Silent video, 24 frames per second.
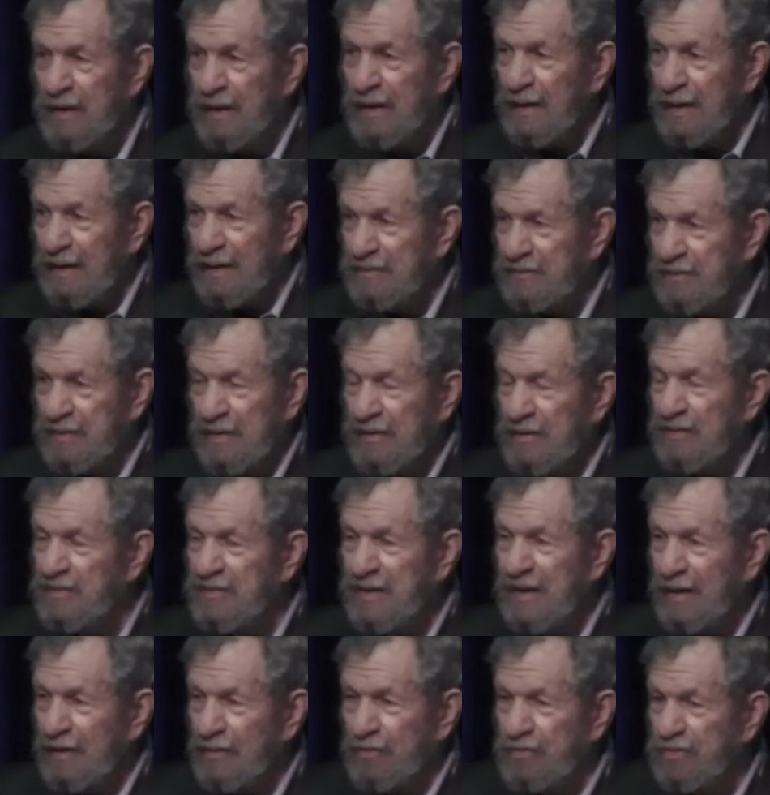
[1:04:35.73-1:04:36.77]
it's going to
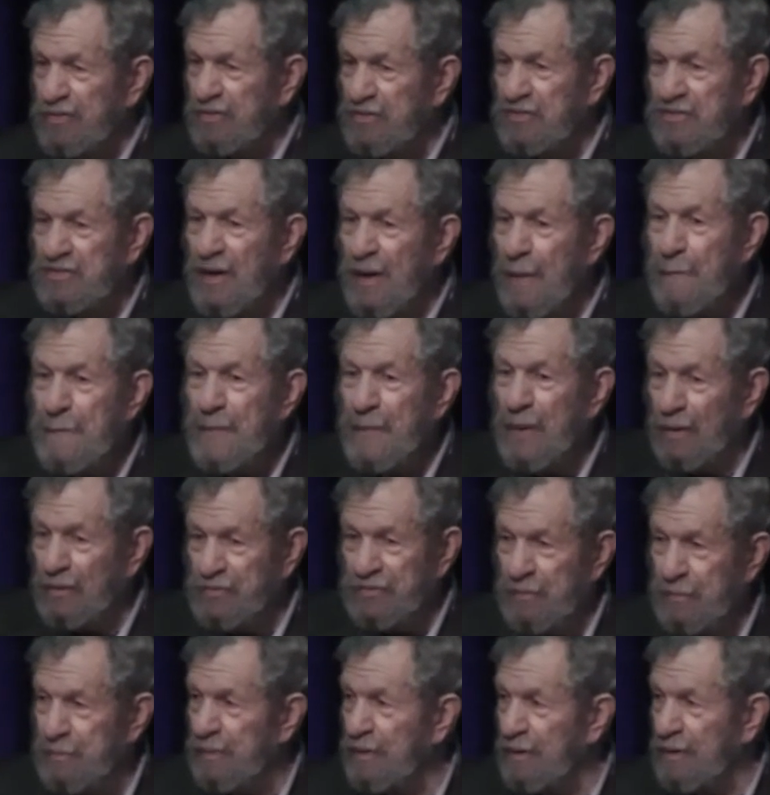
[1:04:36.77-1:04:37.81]
sell for some
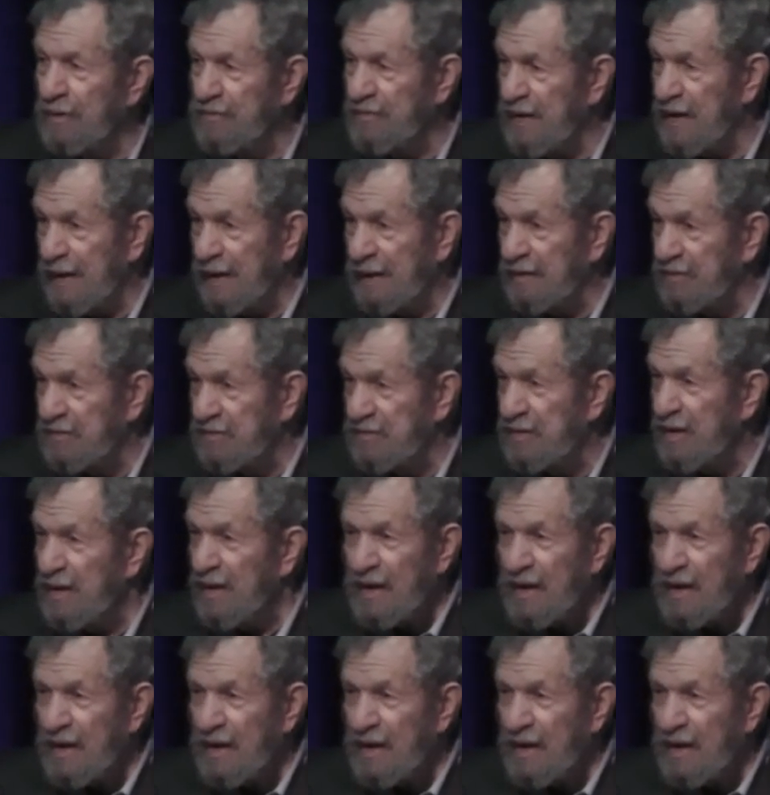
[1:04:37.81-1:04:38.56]
multiple of X.